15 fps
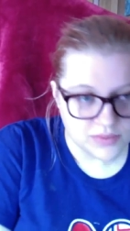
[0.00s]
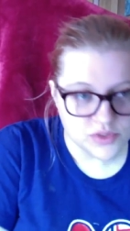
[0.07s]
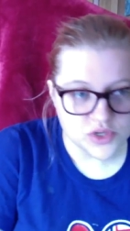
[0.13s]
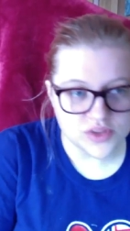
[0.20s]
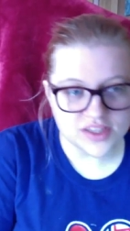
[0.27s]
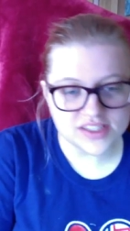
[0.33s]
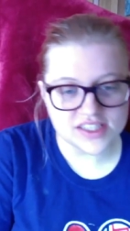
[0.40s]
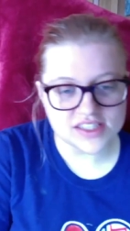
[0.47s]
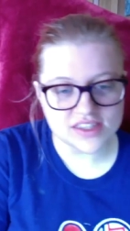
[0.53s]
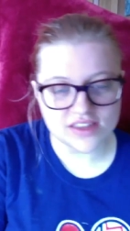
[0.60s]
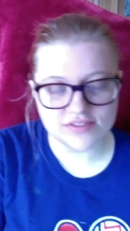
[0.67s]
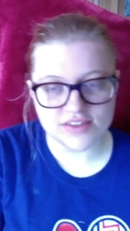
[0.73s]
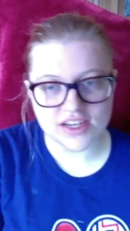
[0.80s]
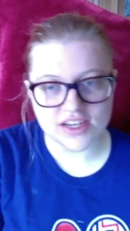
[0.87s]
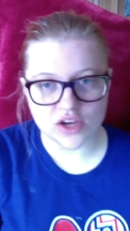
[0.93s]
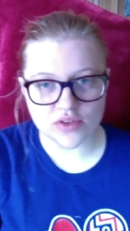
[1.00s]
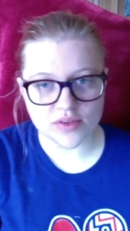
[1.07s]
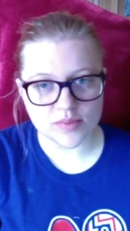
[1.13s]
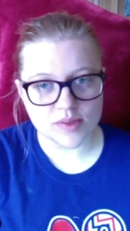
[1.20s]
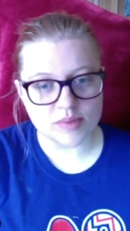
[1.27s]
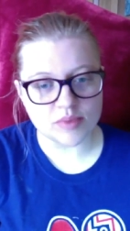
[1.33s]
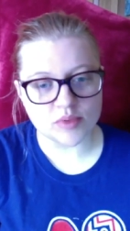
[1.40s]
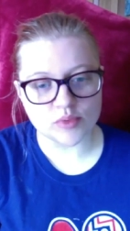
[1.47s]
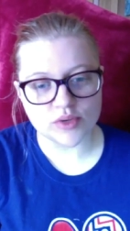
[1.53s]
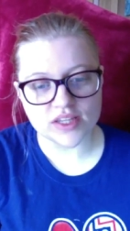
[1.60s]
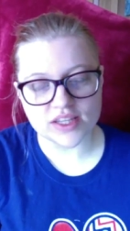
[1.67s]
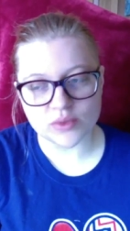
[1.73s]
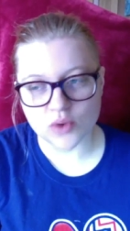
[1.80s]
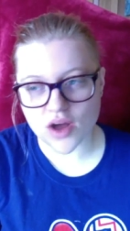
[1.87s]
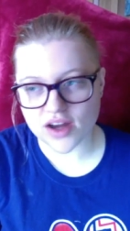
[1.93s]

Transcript: I'm sure this isn't the video that people really